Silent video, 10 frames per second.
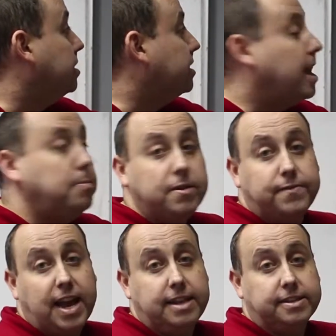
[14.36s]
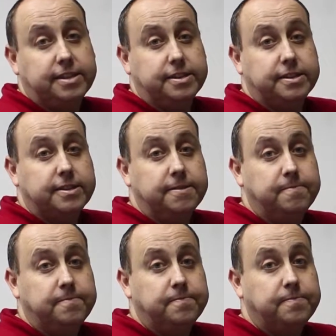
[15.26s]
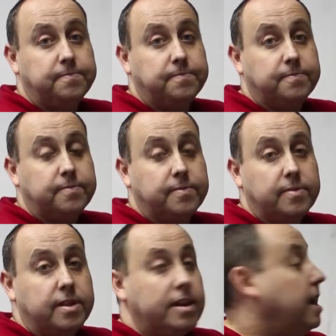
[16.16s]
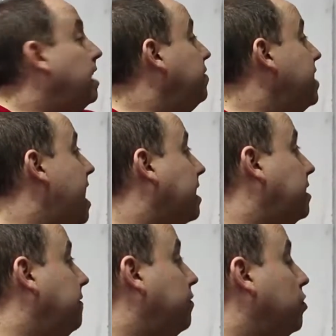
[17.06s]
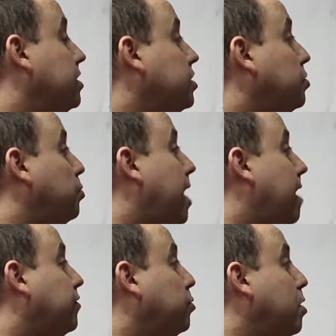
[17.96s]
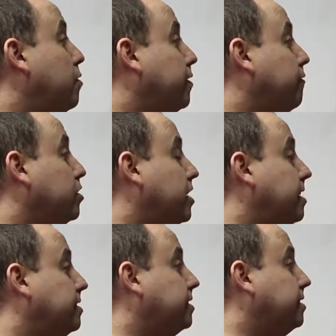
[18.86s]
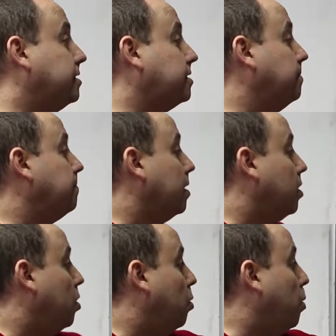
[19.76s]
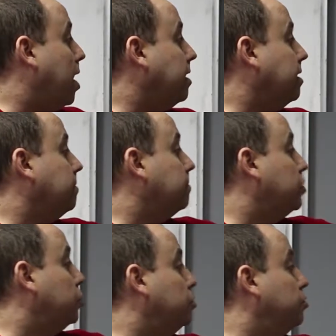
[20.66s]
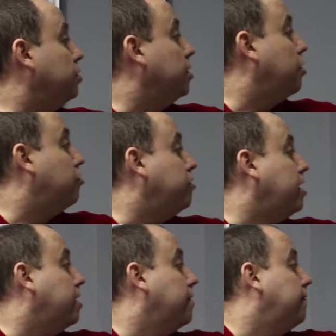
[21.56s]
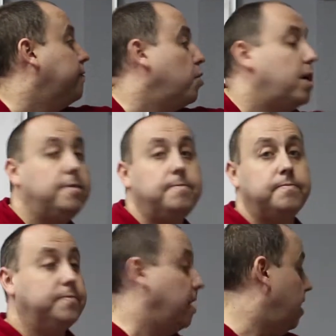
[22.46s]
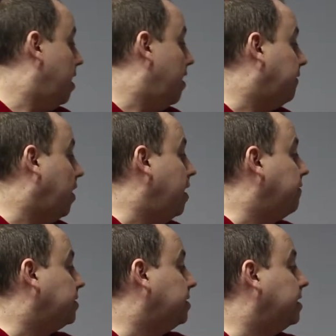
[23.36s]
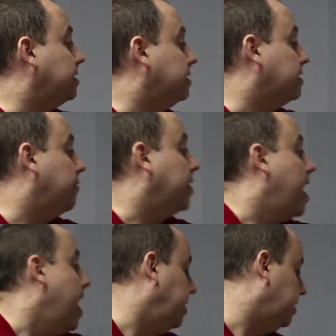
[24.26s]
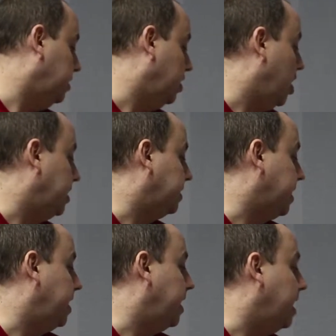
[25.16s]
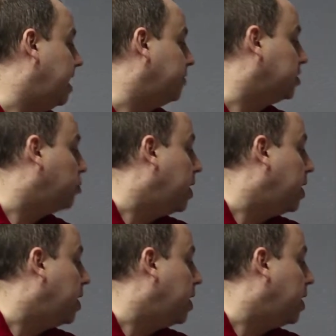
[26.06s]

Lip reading: this table of tenses. In the active voice we have 12 different tenses. 1, 2, 3, 4, 5, 6, 7, 8, 9, 10, 11,